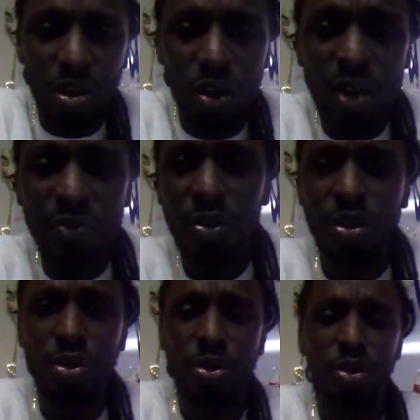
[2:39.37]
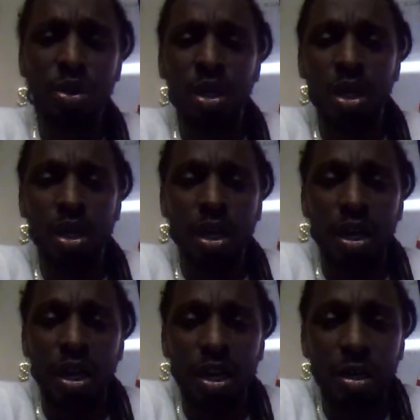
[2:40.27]
I'm grateful to
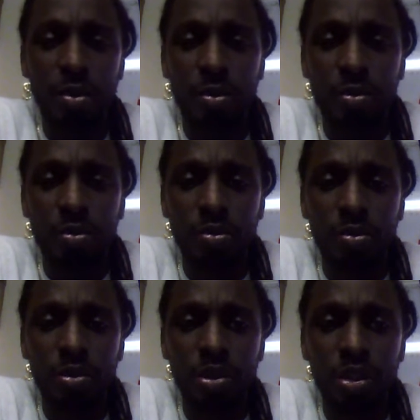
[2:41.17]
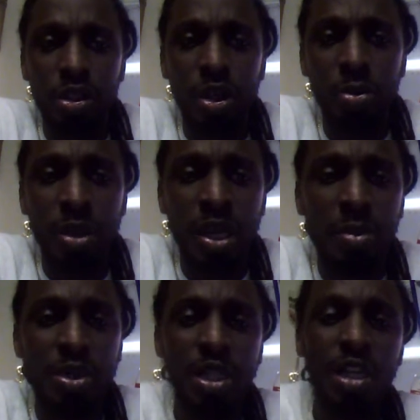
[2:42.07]
uh, you know be
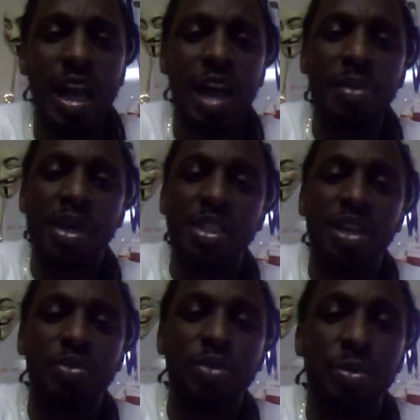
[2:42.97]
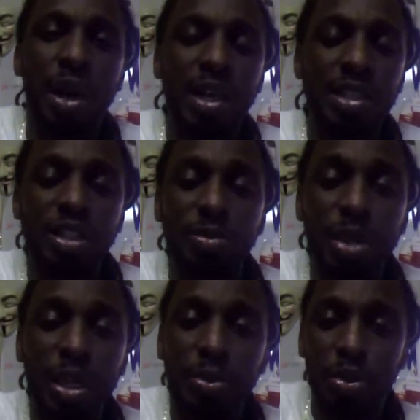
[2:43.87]
able to align myself with positive
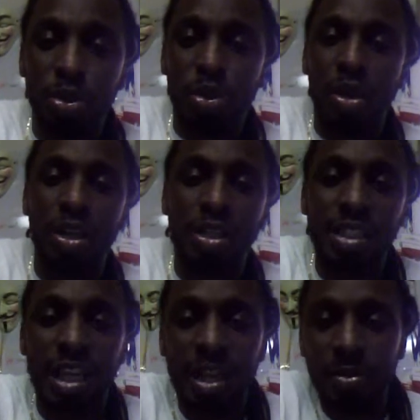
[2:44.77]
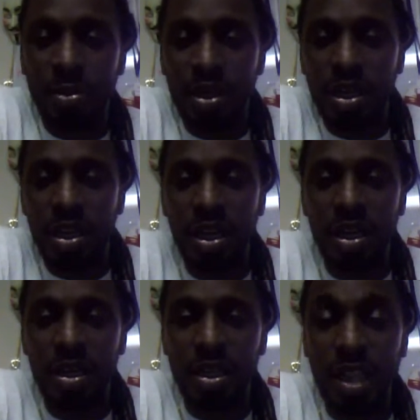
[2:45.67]
people who are in the same
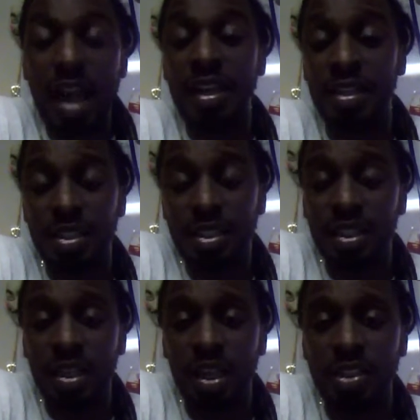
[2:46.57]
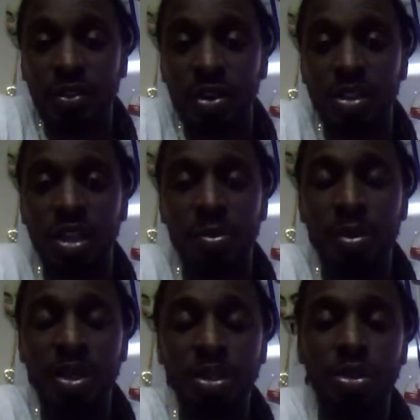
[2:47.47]
uh, likeness as far as their
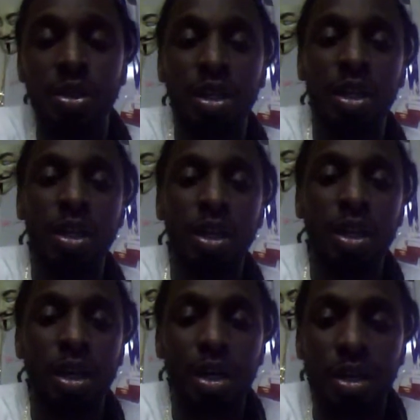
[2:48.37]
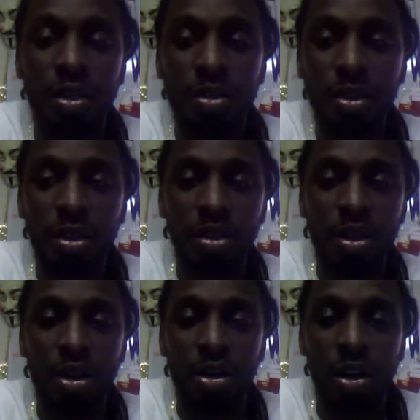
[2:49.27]
mental uh,
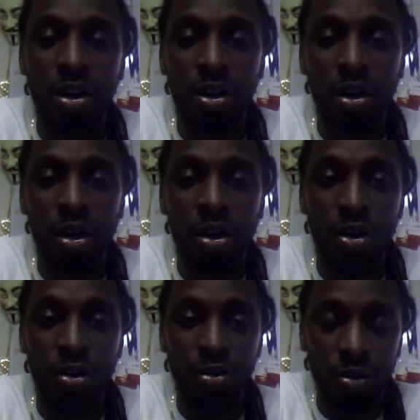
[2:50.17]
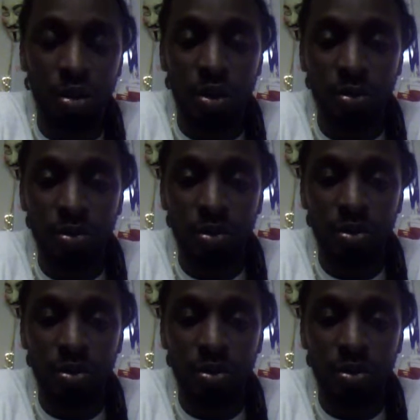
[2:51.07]
or, or or you know.